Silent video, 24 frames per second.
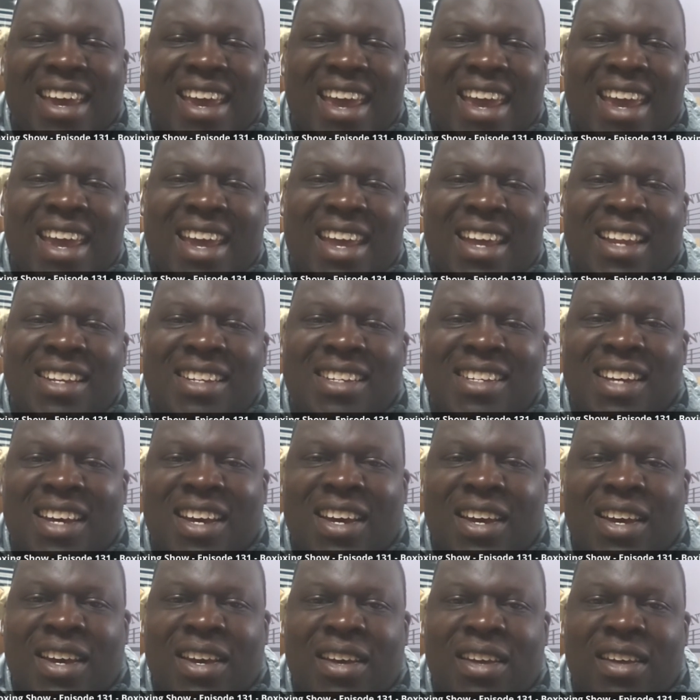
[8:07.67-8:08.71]
And
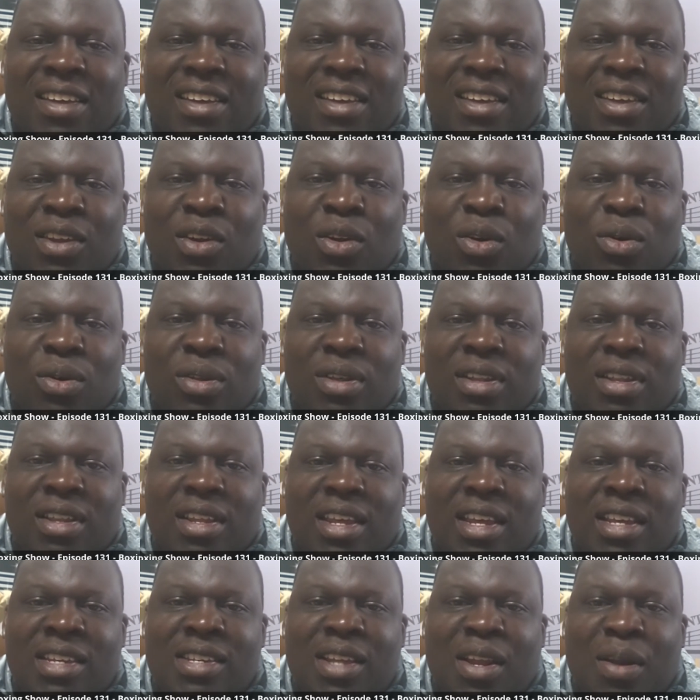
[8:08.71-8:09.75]
uh, you know,
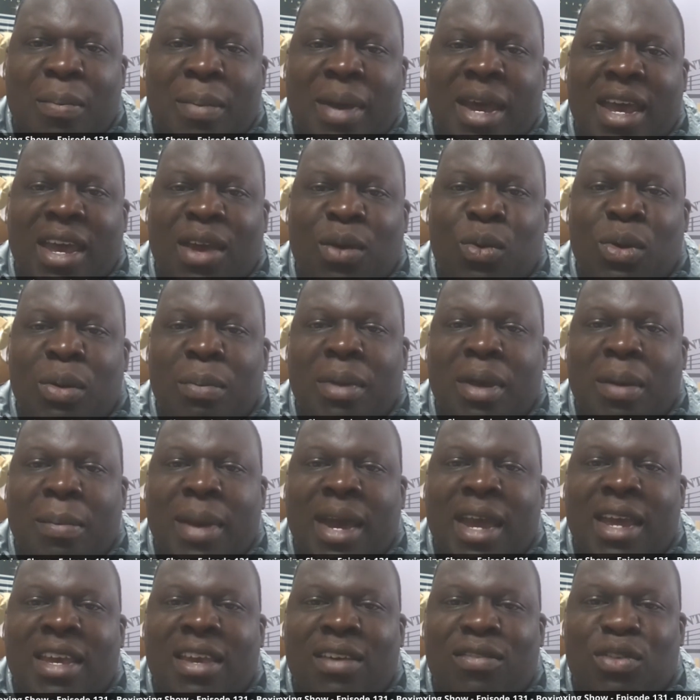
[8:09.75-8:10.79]
it's not a bad. It wouldn't be a
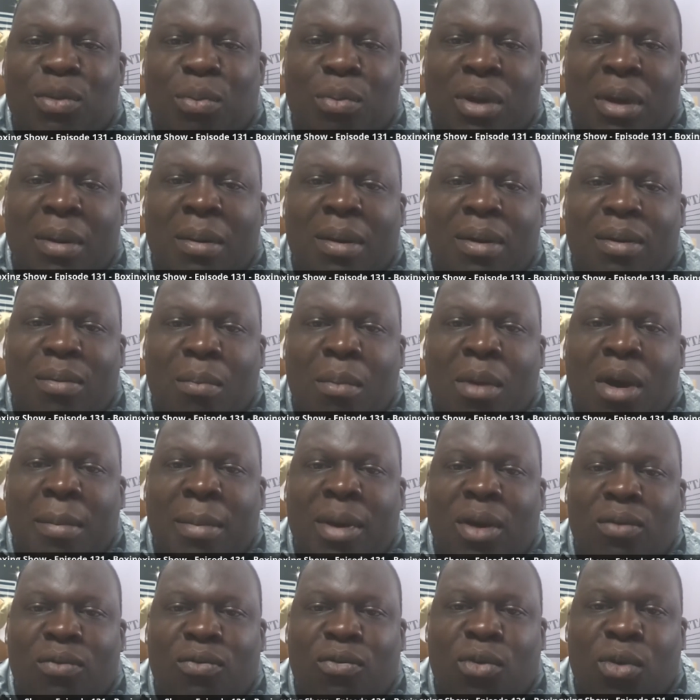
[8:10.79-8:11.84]
bad gift to bring mom
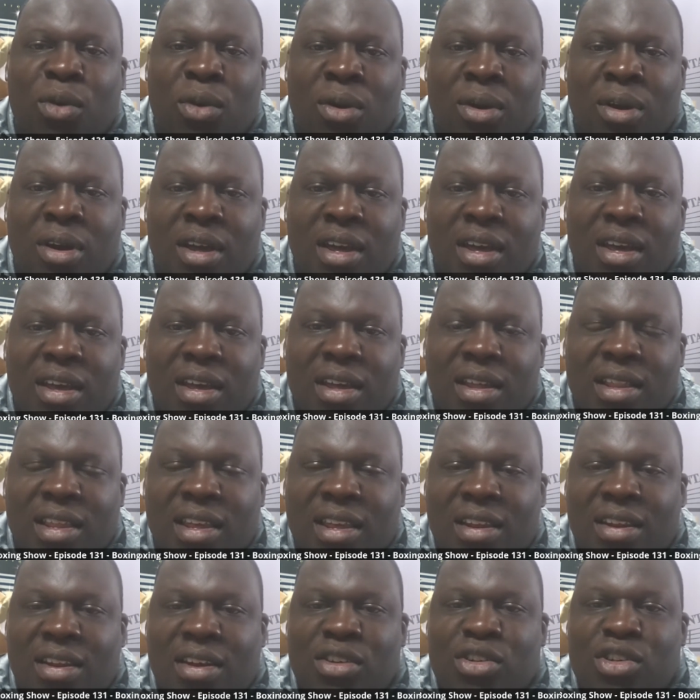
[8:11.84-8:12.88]
out for the
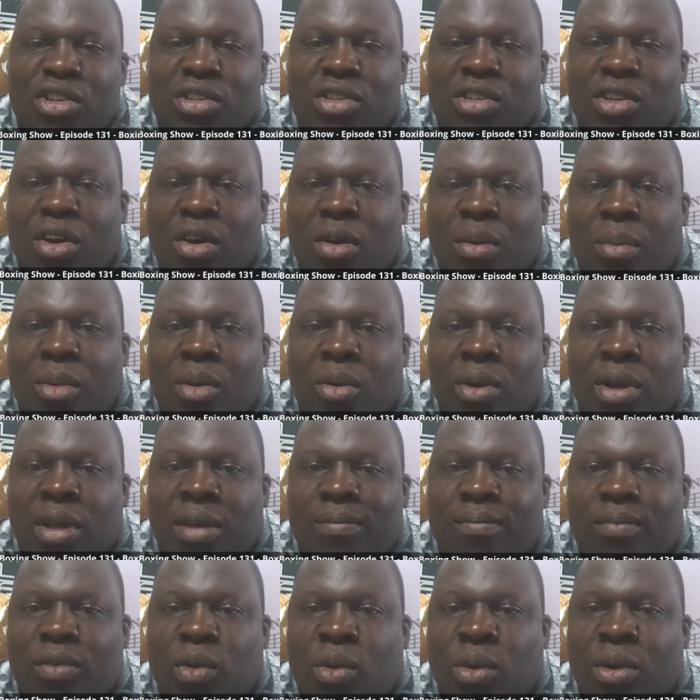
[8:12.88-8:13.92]
induction
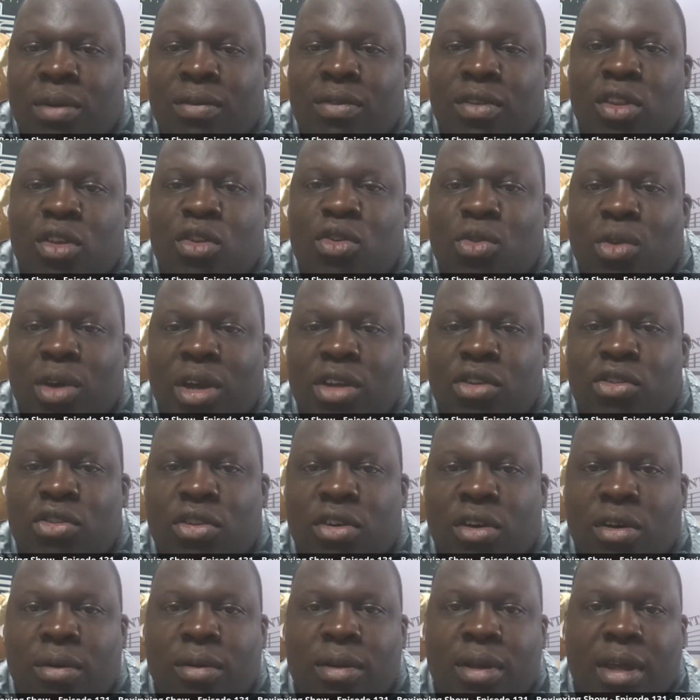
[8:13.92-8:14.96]
ceremony or even the trade
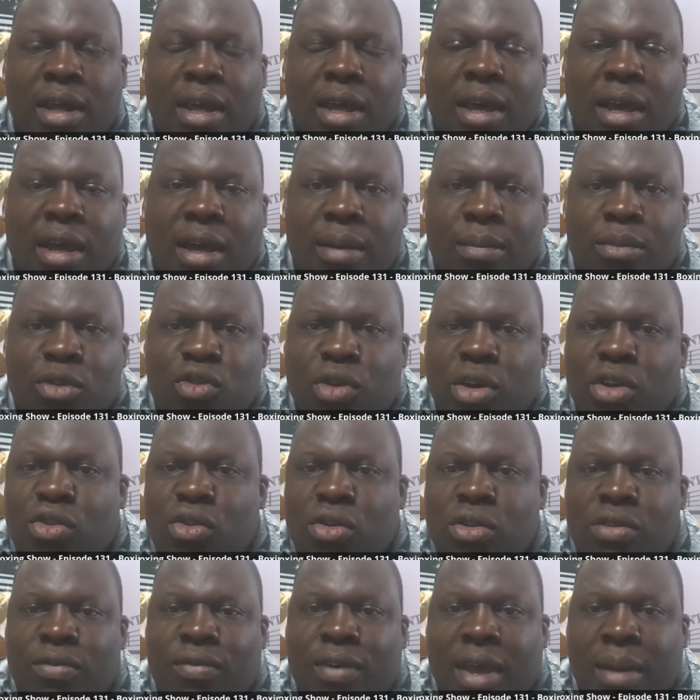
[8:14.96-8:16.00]
show. Um, trade
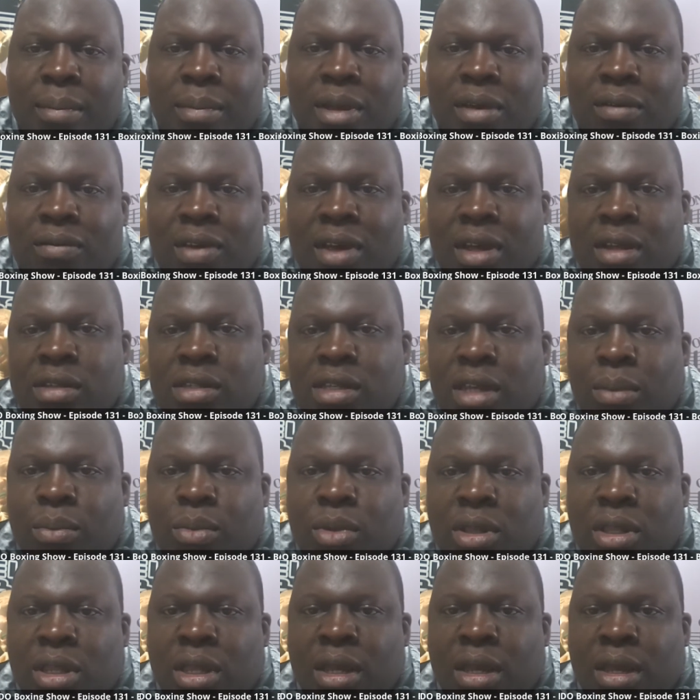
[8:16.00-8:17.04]
show is a family event. Same
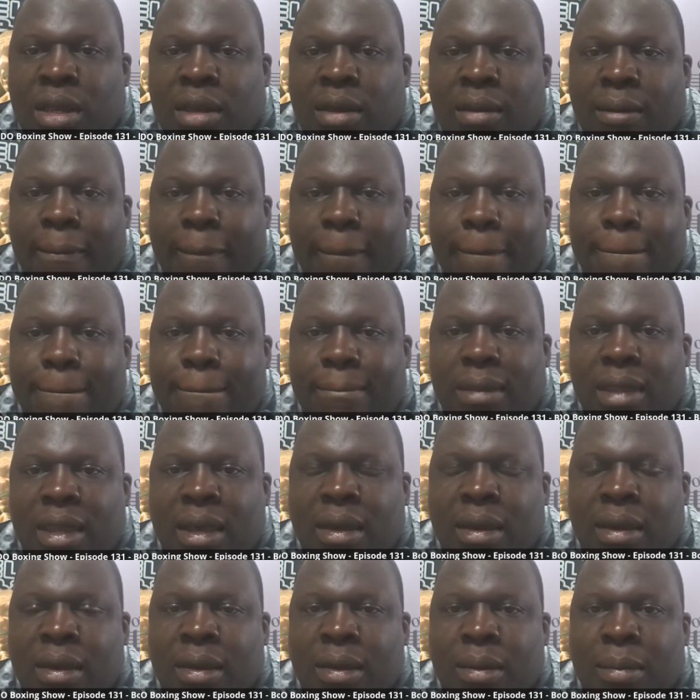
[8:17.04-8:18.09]
with the
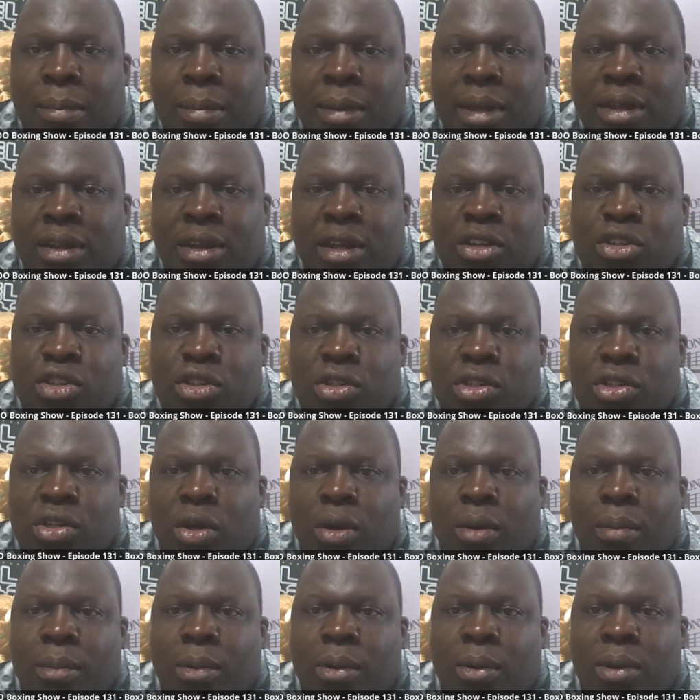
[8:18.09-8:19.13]
um, induction
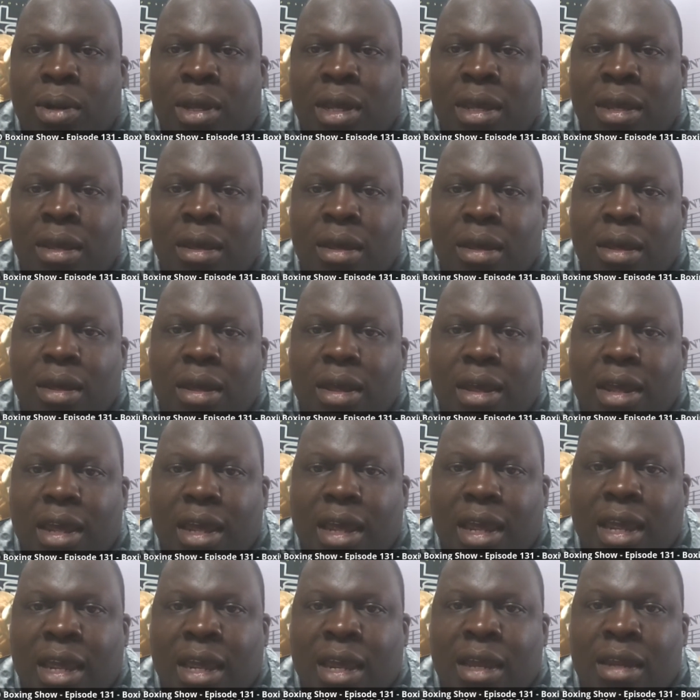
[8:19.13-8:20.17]
ceremony.
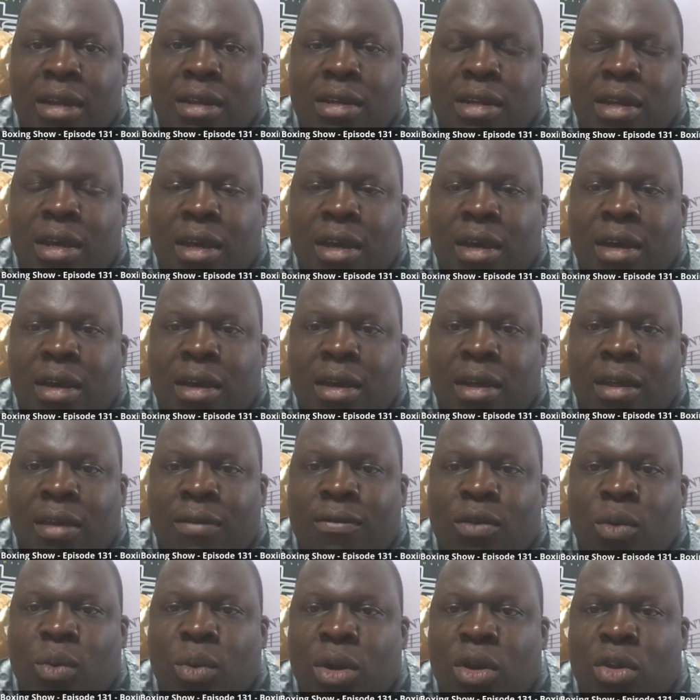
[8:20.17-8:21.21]
And uh,
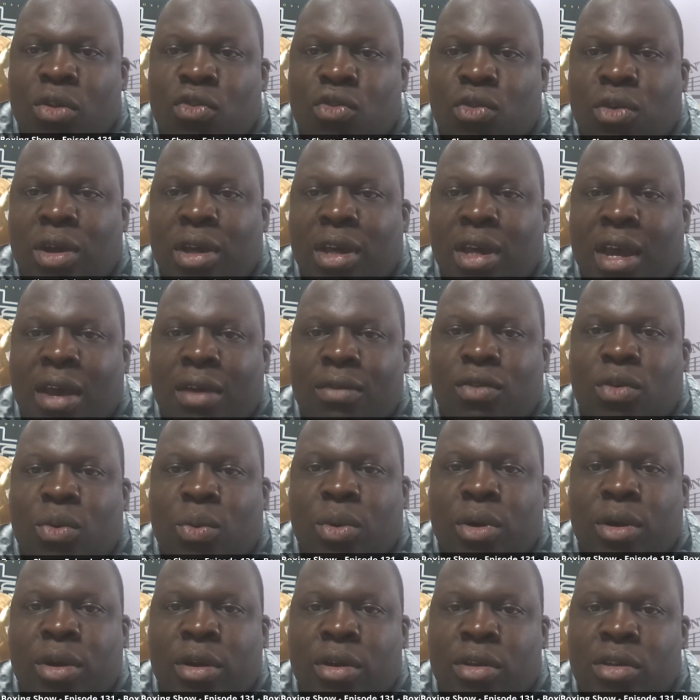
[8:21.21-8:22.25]
if you want to drink
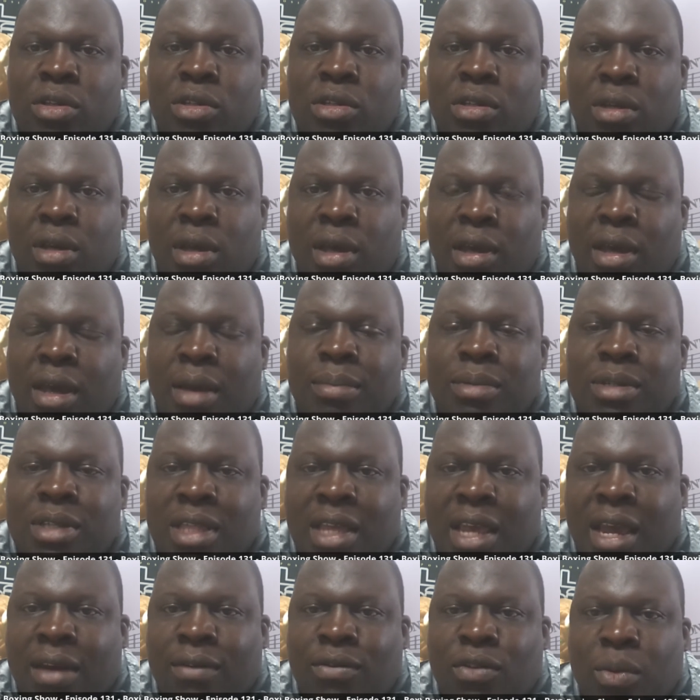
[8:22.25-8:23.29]
afterwards, uh, come to
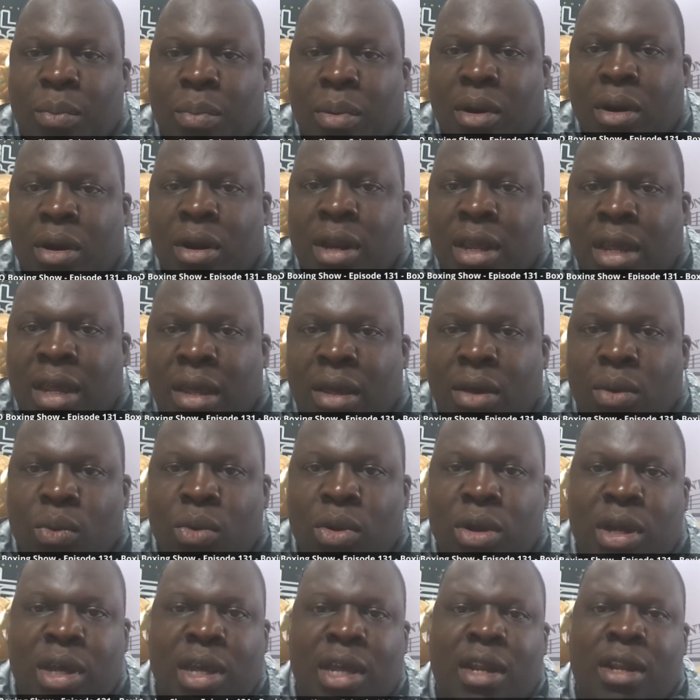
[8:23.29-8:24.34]
the after party
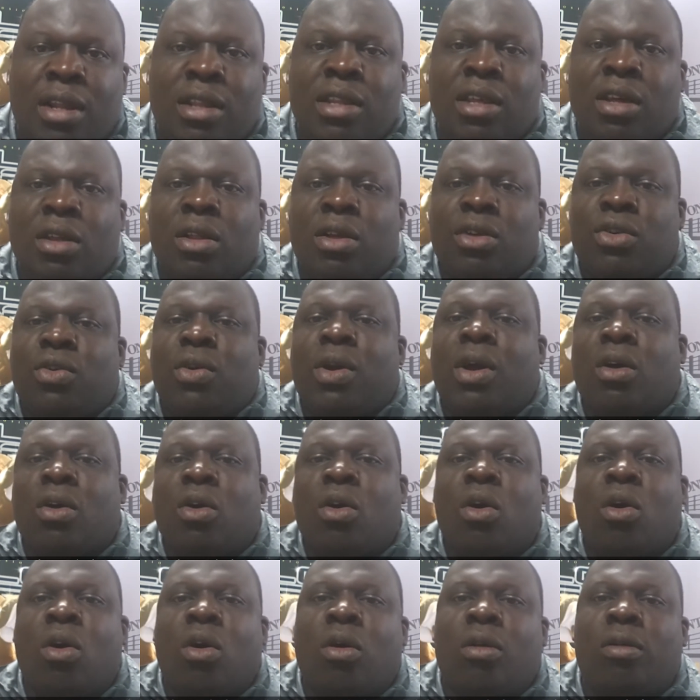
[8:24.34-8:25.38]
where you get a deal on your
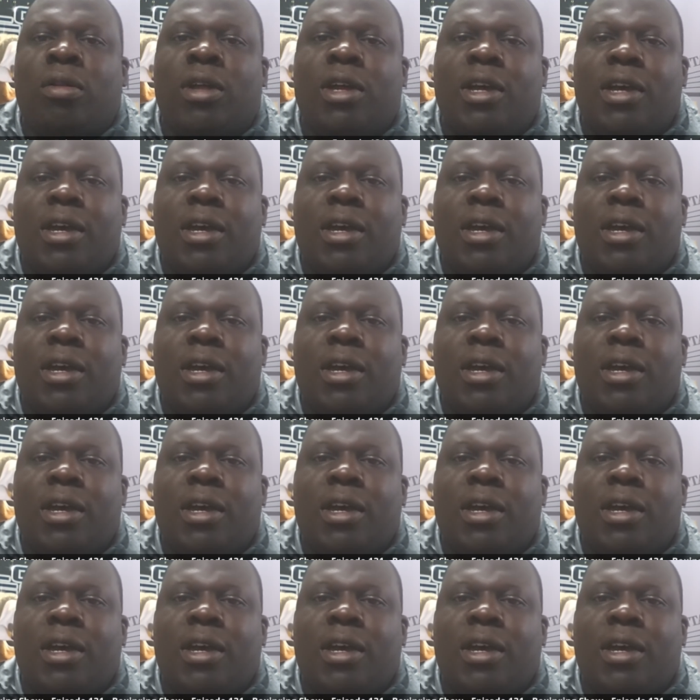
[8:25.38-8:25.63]
alcohol.